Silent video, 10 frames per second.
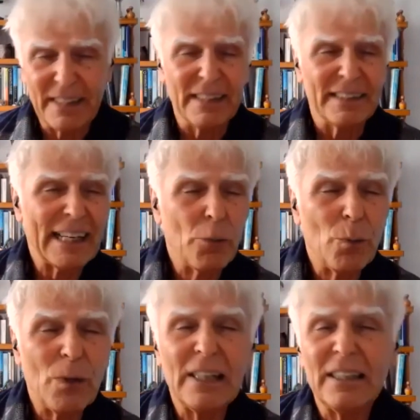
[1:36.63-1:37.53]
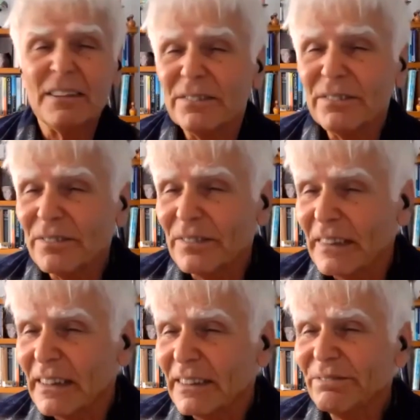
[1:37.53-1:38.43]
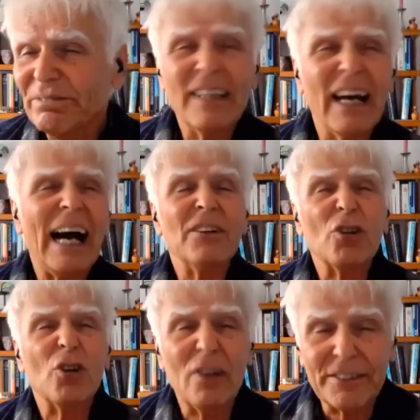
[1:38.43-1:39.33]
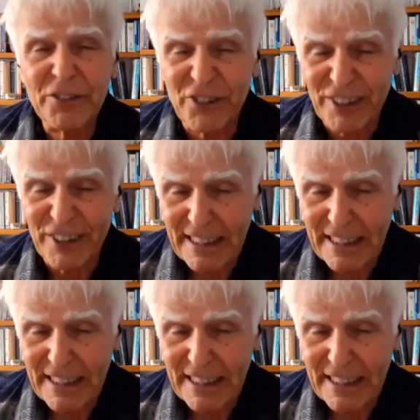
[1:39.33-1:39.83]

they were unconscious.